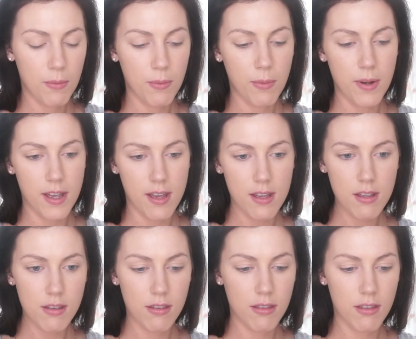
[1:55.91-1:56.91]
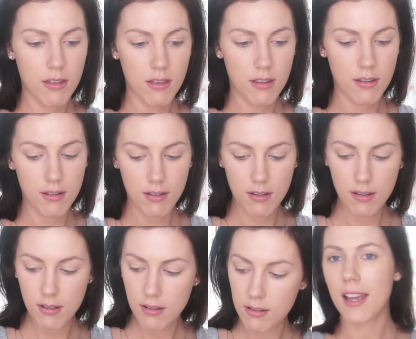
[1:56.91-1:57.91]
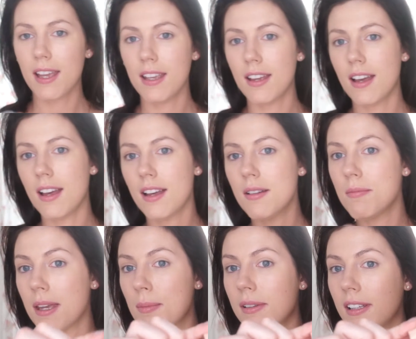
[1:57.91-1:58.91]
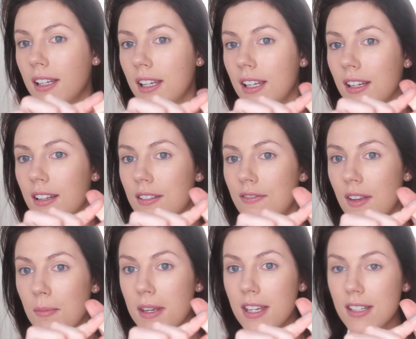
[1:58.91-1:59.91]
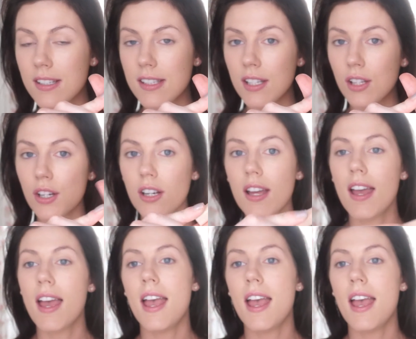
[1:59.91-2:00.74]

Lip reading: with my Maybelline Fit Me Concealer,